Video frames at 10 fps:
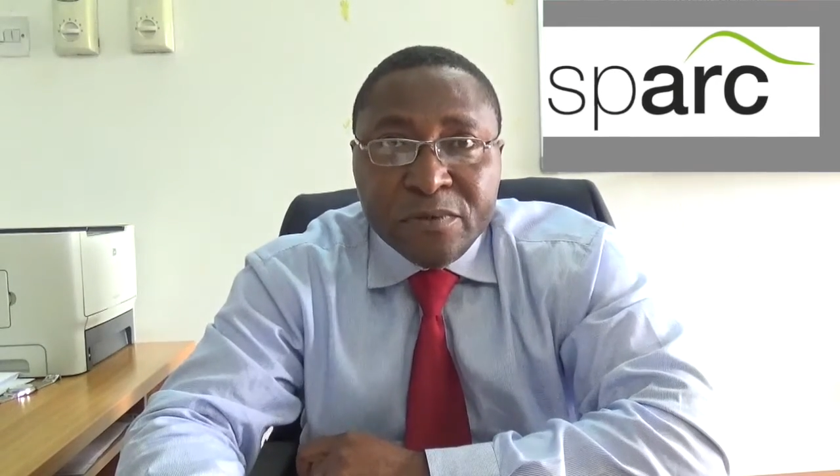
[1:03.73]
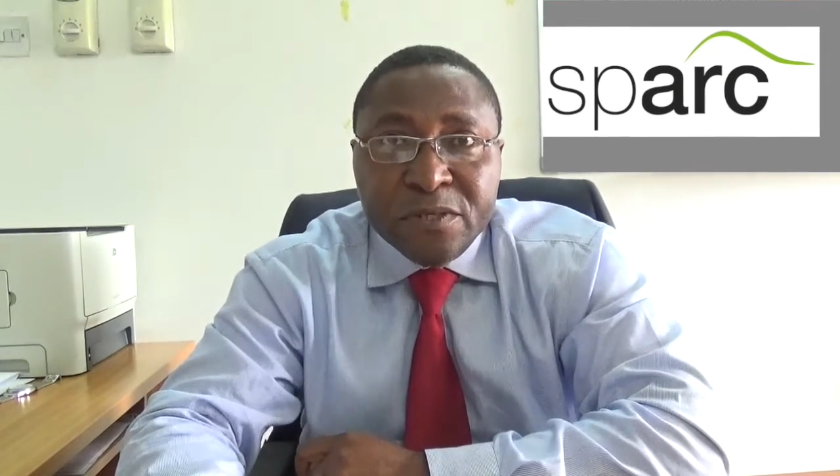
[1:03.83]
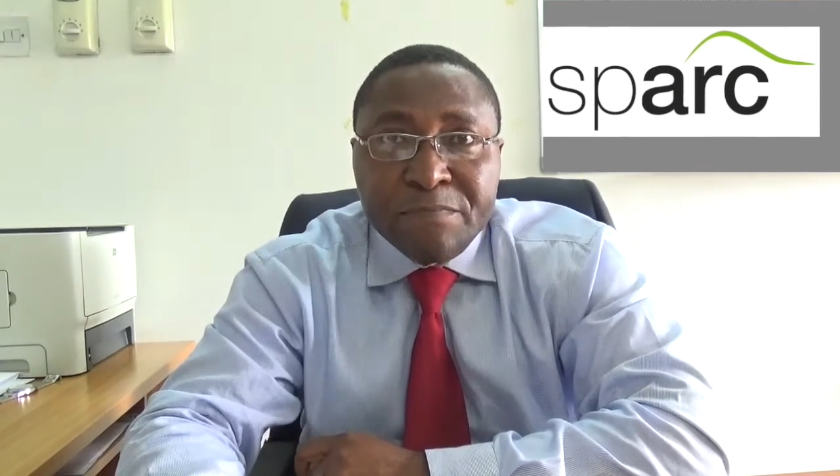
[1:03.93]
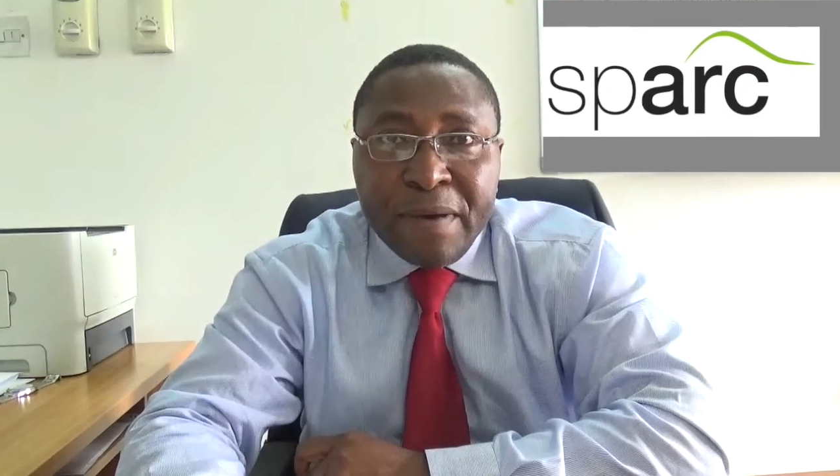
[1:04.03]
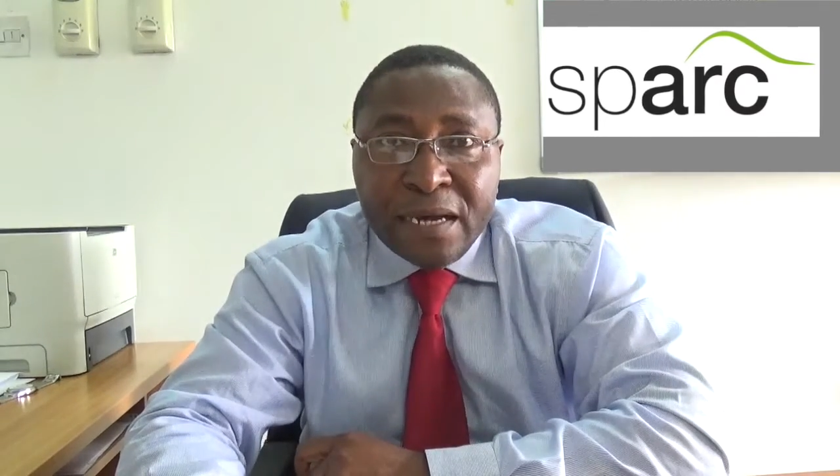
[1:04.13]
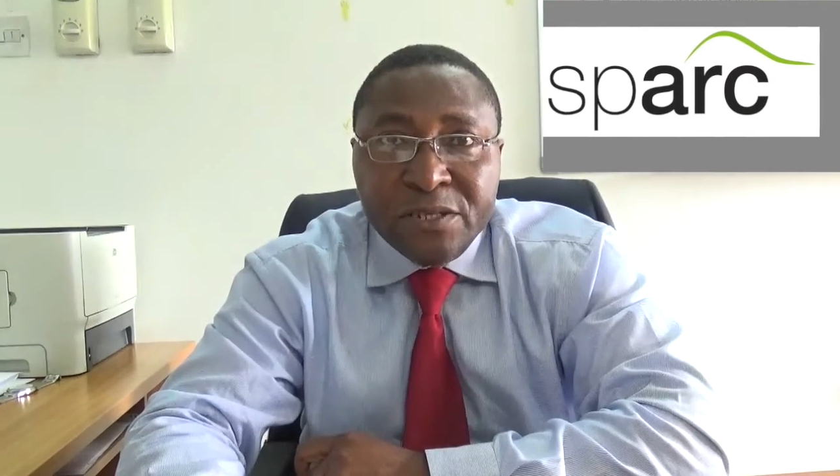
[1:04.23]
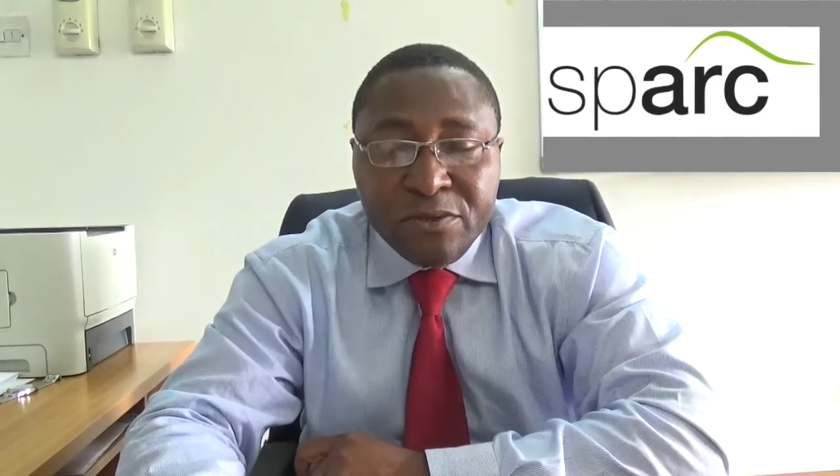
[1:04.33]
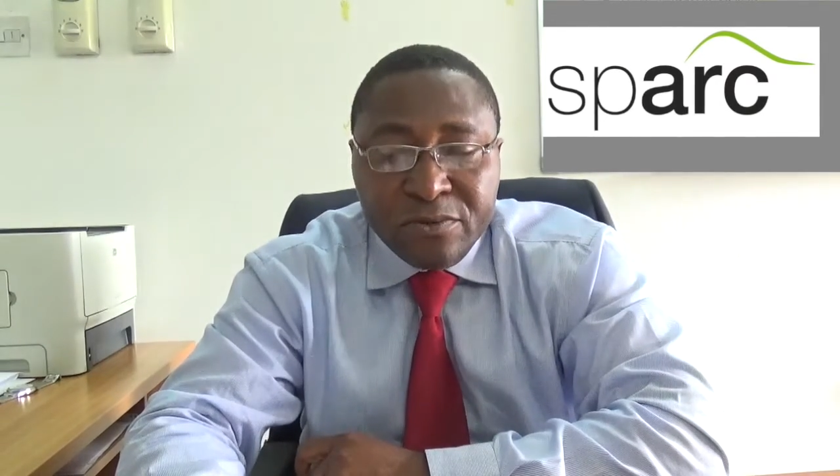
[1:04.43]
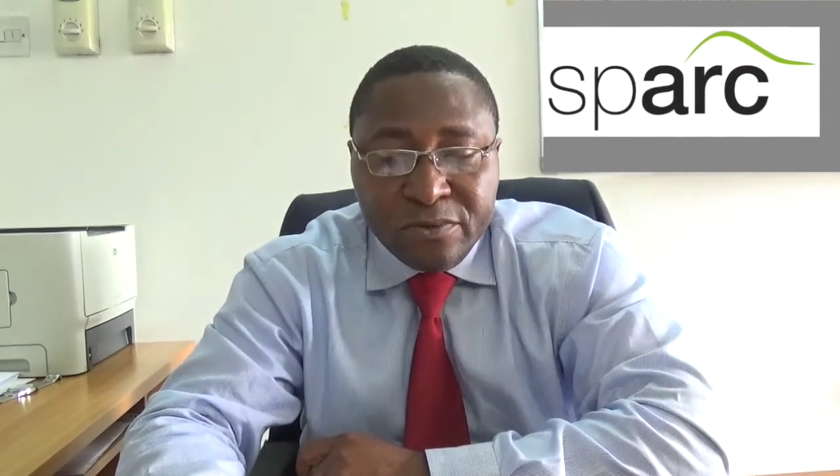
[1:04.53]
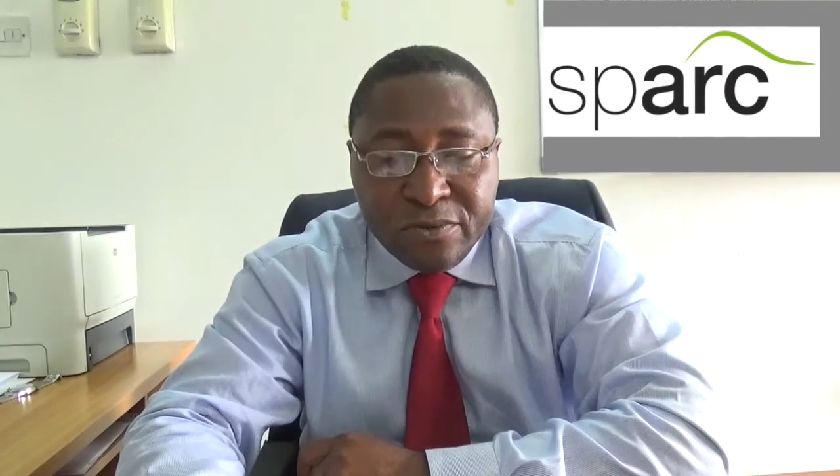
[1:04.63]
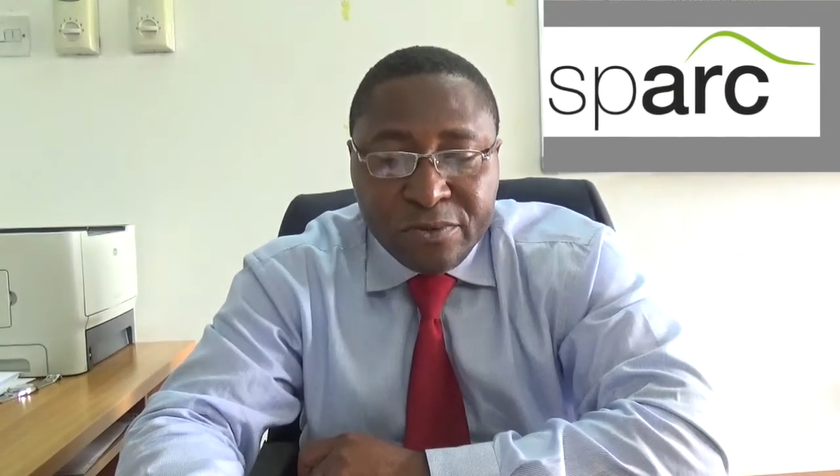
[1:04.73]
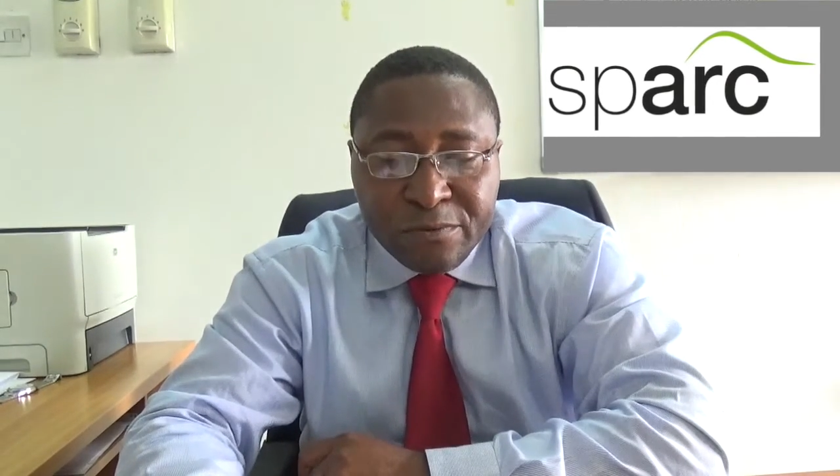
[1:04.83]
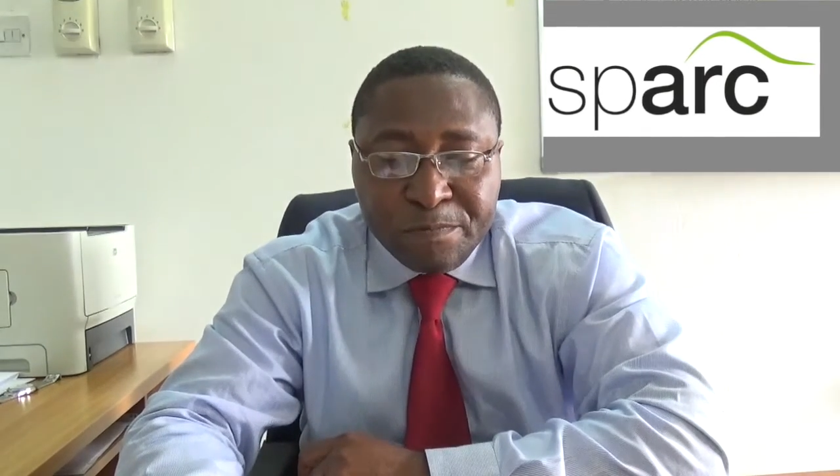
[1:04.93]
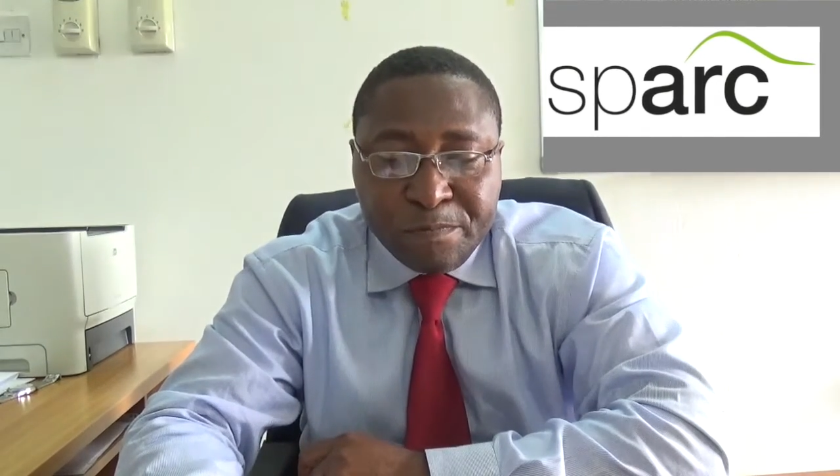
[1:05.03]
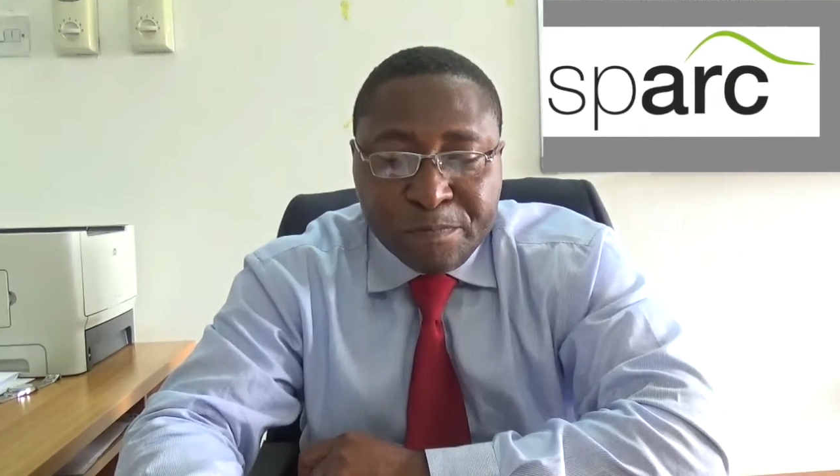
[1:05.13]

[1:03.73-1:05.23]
SPARC tools,